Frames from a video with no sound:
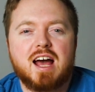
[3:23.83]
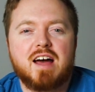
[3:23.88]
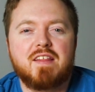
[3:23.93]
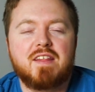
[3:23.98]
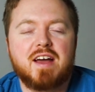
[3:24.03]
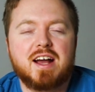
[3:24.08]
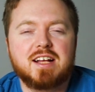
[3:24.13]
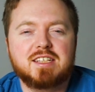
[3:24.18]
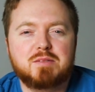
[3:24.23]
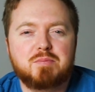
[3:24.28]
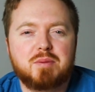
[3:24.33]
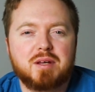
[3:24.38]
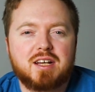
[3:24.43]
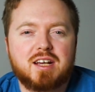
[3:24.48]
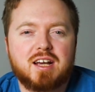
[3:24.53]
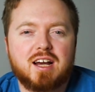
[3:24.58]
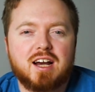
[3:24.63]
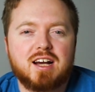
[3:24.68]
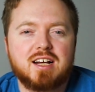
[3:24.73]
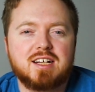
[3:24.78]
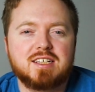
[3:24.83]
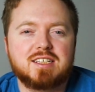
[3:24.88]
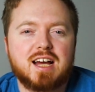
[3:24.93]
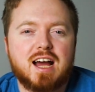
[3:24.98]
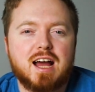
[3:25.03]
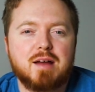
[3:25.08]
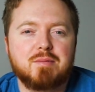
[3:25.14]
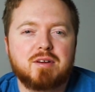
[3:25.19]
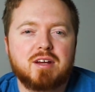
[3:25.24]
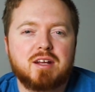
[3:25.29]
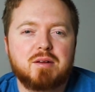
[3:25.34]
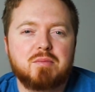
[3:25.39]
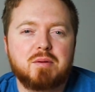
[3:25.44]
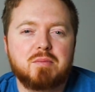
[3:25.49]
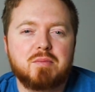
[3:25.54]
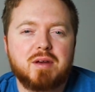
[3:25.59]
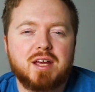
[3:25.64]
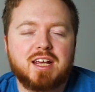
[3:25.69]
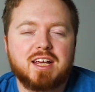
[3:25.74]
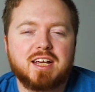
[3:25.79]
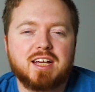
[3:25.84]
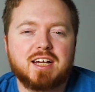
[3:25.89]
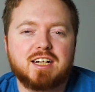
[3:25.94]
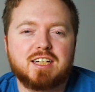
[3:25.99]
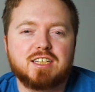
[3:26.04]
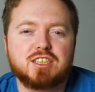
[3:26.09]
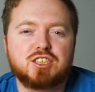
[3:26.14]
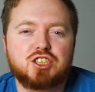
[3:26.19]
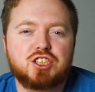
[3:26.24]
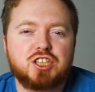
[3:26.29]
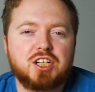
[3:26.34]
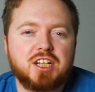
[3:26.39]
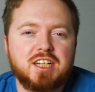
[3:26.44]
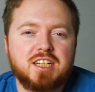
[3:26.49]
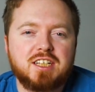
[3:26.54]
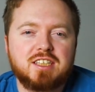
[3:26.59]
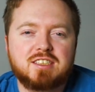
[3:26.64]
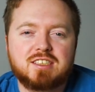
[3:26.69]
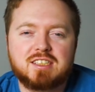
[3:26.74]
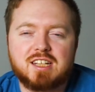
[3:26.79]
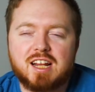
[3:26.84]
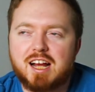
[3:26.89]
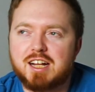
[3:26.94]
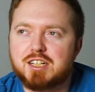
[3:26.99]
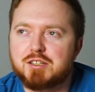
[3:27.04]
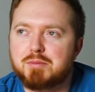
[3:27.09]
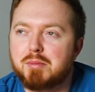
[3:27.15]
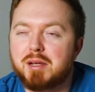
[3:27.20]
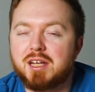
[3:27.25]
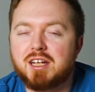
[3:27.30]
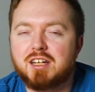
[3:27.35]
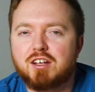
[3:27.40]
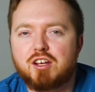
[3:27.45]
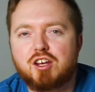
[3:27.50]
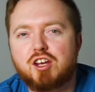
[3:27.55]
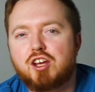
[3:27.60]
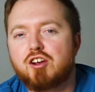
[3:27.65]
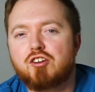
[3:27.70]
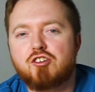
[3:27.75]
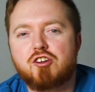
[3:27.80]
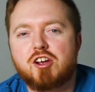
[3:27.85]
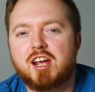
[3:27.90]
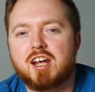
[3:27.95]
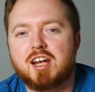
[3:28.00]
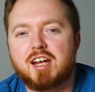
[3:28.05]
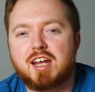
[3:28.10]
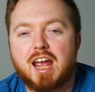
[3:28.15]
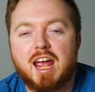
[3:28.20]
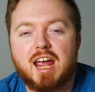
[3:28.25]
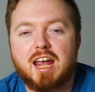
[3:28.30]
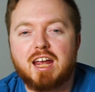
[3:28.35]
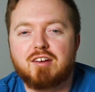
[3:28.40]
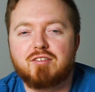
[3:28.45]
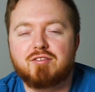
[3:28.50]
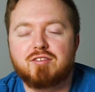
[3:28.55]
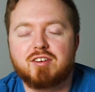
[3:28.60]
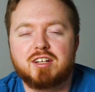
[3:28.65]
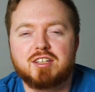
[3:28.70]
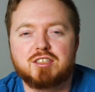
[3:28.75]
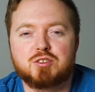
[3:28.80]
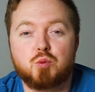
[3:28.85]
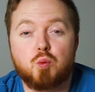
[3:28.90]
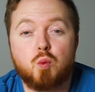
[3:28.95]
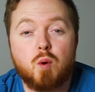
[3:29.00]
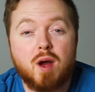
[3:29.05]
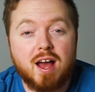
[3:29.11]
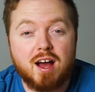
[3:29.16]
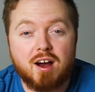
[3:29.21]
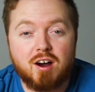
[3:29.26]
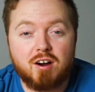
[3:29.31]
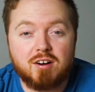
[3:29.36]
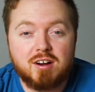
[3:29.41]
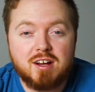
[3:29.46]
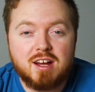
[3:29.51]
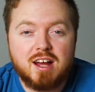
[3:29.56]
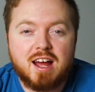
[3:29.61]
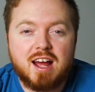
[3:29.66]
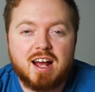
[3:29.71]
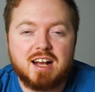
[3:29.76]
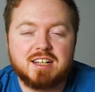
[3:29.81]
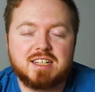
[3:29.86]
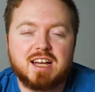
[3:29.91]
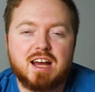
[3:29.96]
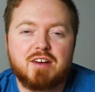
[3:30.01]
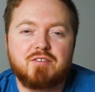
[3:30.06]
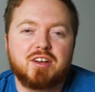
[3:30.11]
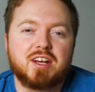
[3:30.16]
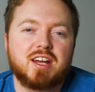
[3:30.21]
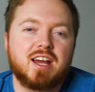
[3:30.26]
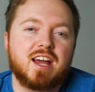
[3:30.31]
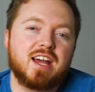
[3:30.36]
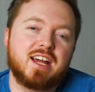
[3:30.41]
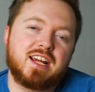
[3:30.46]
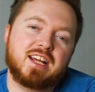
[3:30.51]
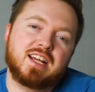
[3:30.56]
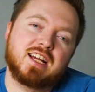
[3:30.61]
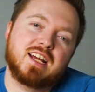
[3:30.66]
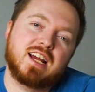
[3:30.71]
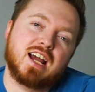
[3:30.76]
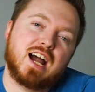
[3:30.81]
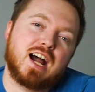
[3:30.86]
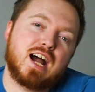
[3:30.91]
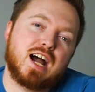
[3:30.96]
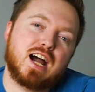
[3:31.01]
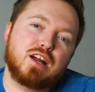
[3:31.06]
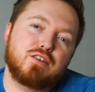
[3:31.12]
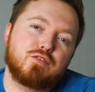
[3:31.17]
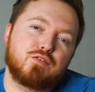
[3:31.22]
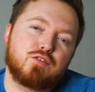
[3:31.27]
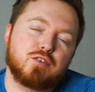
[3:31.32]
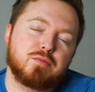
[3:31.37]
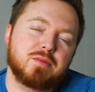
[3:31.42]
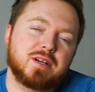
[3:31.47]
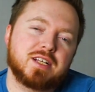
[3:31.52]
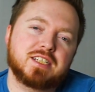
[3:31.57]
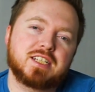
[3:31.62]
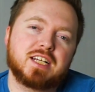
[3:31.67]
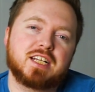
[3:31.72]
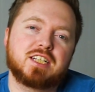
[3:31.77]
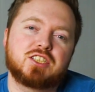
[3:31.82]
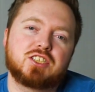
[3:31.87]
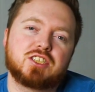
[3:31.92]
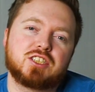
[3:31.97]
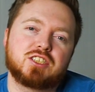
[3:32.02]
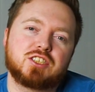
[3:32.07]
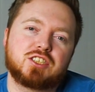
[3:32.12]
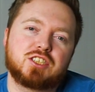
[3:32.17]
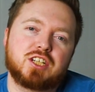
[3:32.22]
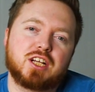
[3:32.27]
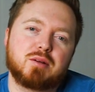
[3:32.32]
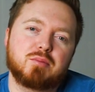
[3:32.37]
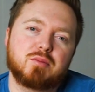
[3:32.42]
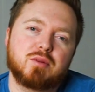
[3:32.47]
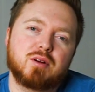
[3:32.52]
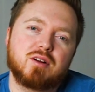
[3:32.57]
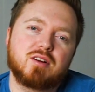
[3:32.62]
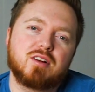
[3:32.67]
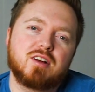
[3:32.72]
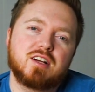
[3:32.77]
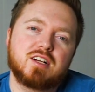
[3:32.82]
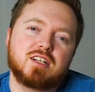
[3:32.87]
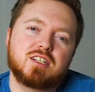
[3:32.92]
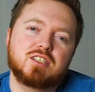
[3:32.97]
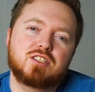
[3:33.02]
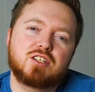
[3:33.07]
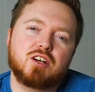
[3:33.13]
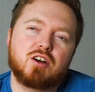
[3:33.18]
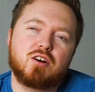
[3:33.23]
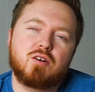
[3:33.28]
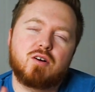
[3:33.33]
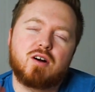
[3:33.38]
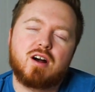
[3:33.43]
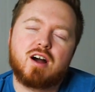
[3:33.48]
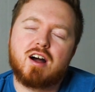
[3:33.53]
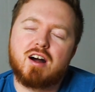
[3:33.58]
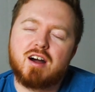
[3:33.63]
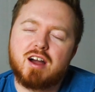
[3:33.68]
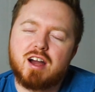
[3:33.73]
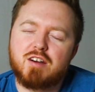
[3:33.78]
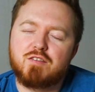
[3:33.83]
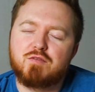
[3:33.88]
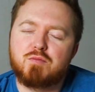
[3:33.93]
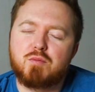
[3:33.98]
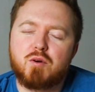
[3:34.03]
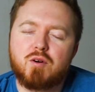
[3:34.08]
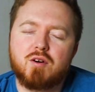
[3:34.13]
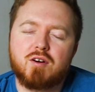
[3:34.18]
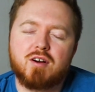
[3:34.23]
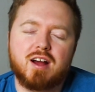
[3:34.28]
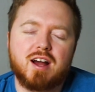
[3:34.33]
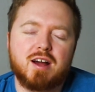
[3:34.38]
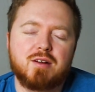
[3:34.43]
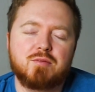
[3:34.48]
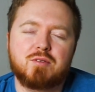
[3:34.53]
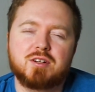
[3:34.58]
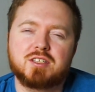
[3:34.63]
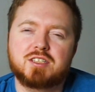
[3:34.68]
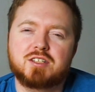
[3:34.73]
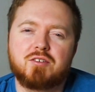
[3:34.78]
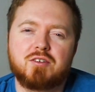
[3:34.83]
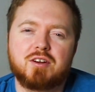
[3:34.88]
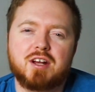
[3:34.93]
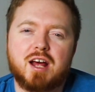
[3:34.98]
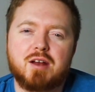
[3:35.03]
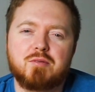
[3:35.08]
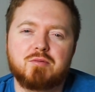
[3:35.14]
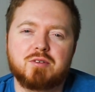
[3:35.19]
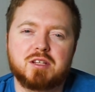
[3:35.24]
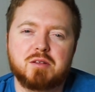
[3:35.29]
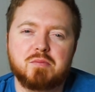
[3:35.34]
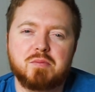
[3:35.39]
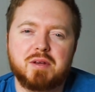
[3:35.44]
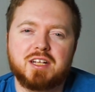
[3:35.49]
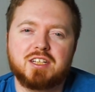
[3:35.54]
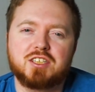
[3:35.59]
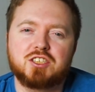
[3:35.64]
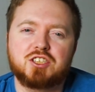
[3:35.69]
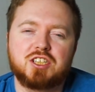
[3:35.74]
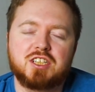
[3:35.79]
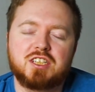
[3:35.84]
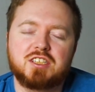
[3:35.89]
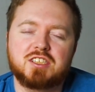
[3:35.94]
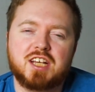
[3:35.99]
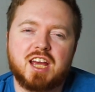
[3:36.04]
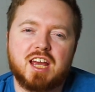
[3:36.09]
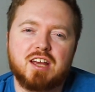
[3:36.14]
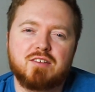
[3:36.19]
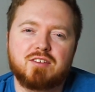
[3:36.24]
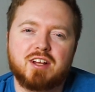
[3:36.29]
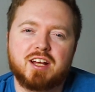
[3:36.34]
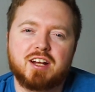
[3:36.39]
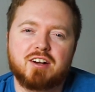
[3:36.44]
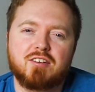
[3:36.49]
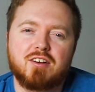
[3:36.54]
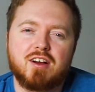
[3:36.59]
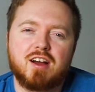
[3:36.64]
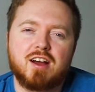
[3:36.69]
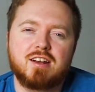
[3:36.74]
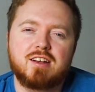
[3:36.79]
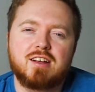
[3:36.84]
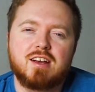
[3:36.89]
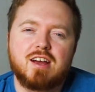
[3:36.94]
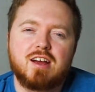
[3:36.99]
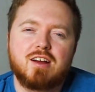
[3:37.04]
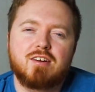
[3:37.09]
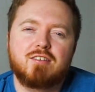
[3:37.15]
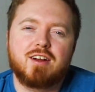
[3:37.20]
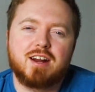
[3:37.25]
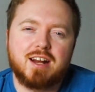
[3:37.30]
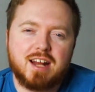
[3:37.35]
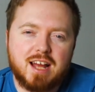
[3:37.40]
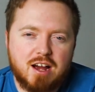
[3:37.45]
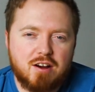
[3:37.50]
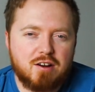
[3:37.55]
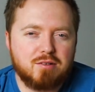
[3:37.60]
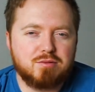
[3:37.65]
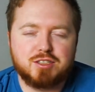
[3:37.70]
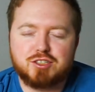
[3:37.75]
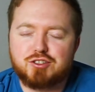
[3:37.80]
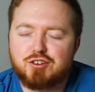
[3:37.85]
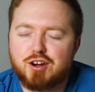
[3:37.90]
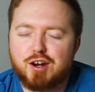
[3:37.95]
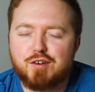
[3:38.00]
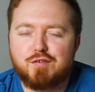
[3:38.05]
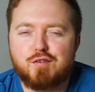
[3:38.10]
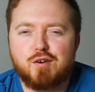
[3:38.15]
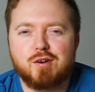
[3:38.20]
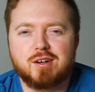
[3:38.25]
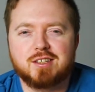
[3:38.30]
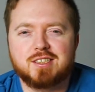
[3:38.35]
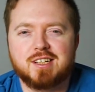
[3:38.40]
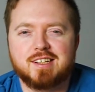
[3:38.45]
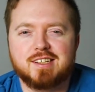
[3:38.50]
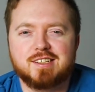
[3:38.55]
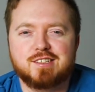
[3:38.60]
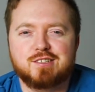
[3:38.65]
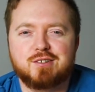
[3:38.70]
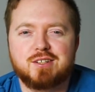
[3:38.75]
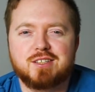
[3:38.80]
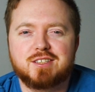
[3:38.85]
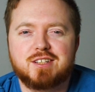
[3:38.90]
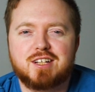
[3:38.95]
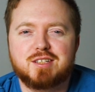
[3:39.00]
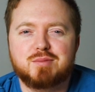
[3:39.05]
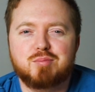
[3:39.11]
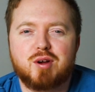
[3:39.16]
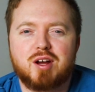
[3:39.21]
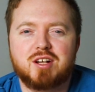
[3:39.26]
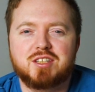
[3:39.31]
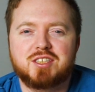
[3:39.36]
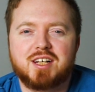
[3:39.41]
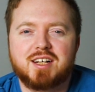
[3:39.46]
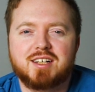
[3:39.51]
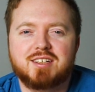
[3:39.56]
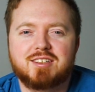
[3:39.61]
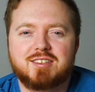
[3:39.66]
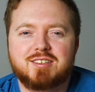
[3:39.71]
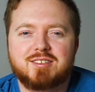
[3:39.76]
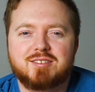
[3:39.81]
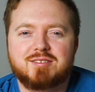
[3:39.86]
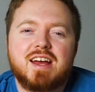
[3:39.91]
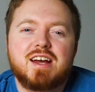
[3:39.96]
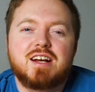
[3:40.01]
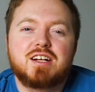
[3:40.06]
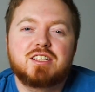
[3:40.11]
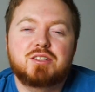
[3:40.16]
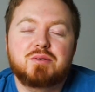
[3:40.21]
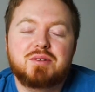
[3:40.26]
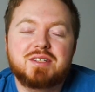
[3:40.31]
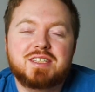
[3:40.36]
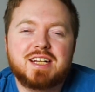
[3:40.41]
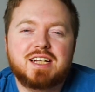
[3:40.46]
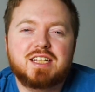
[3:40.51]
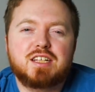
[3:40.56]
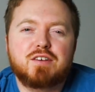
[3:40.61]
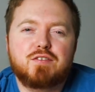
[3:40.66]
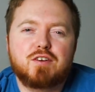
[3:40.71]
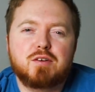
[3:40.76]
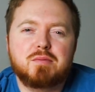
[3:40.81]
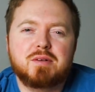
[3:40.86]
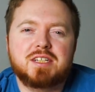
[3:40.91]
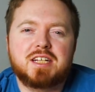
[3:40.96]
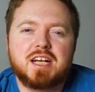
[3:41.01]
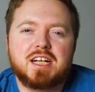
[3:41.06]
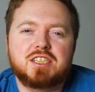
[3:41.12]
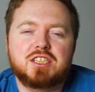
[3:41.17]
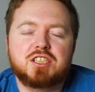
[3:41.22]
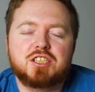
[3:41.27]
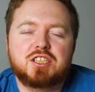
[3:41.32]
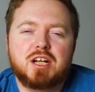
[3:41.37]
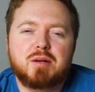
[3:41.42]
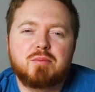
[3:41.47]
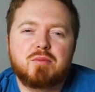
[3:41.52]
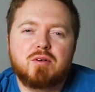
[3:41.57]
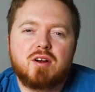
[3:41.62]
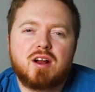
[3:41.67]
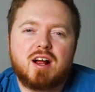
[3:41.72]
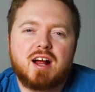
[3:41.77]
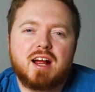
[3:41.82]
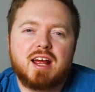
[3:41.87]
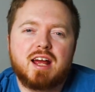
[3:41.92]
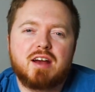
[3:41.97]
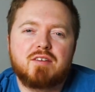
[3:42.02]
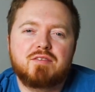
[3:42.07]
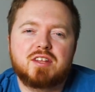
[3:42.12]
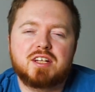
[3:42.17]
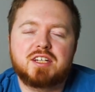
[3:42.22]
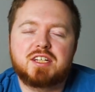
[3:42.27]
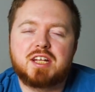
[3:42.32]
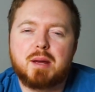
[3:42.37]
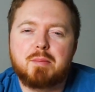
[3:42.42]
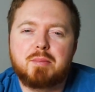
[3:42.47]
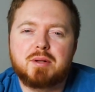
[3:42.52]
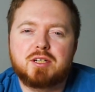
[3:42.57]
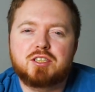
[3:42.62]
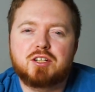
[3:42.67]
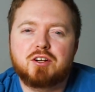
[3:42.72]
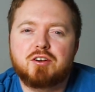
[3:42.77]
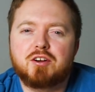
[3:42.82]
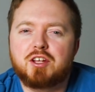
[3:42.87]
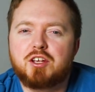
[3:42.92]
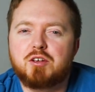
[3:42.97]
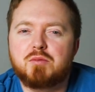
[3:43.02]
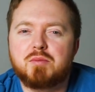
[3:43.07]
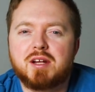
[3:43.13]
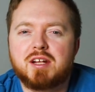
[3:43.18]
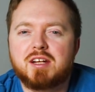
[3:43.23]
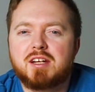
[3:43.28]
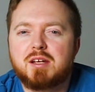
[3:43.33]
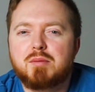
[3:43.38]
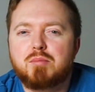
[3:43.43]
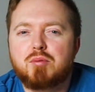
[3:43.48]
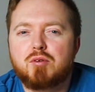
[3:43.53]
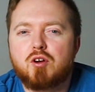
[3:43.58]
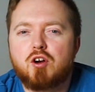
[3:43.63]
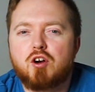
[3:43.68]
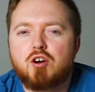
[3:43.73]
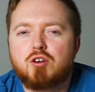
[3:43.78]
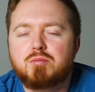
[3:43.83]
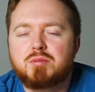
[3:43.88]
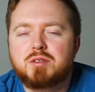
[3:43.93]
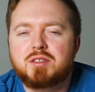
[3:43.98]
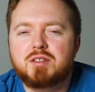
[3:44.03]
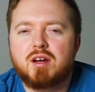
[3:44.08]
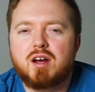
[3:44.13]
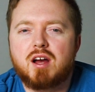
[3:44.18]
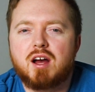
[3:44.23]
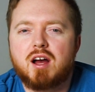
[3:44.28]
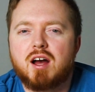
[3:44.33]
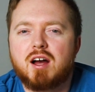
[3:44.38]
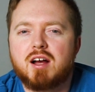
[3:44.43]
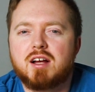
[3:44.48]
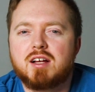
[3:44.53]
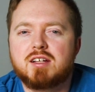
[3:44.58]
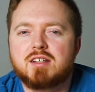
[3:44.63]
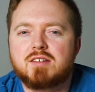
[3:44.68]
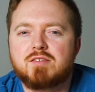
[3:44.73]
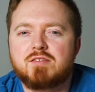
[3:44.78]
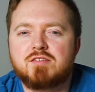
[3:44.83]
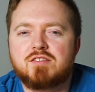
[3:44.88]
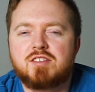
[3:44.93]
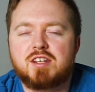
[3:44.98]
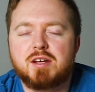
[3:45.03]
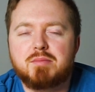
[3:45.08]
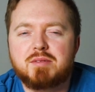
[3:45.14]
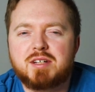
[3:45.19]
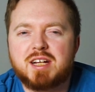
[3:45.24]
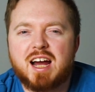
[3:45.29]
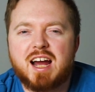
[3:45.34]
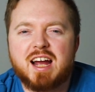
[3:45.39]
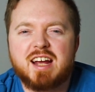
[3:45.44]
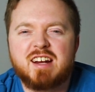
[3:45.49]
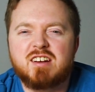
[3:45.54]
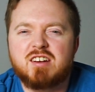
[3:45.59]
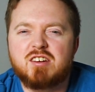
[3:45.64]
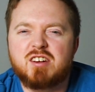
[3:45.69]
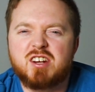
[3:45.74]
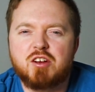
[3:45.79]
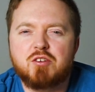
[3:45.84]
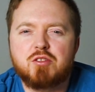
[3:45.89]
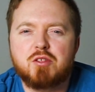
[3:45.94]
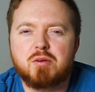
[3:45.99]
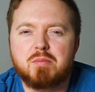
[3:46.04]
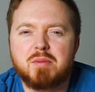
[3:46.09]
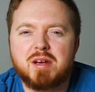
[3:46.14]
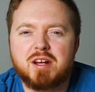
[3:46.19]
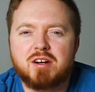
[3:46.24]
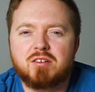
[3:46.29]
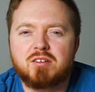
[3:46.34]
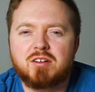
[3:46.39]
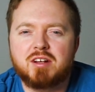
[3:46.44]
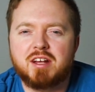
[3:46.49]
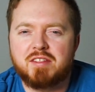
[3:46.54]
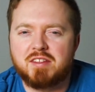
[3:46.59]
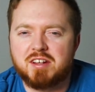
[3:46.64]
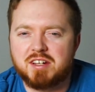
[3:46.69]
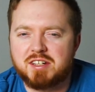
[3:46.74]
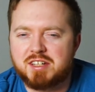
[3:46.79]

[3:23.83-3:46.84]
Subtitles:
And that's because I'm going to be making a cheese/meat curing cave as well as having a hot fermentation chamber. So I'll have more on what's going on with the meat and cheese cave later on. Right now I'm just trying to focus on the soy sauce project. So inside the fermentation chamber, I have the temperature and humidity probes zip tied near the middle and the